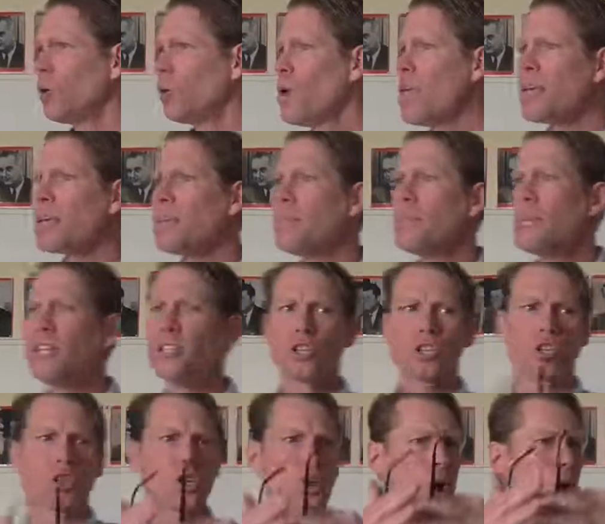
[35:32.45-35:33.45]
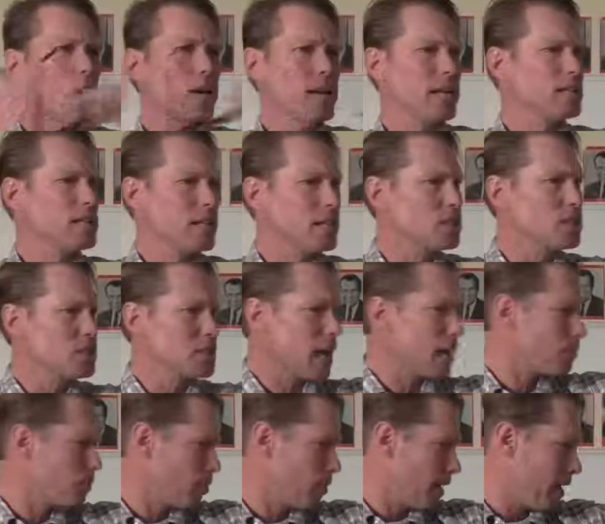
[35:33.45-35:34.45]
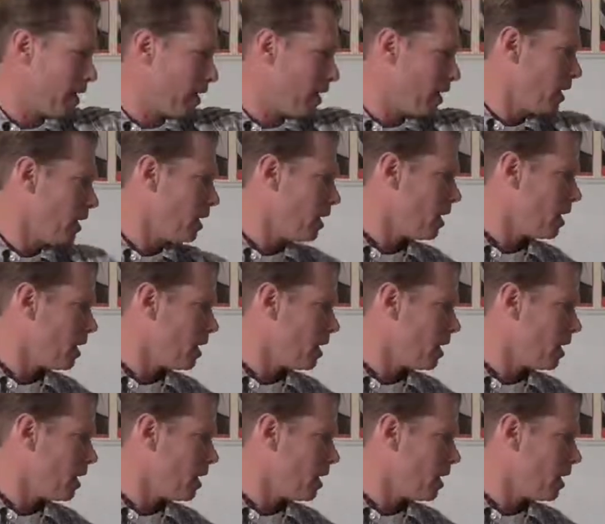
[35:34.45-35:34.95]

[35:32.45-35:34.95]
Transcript: We can mean just gone as in separated.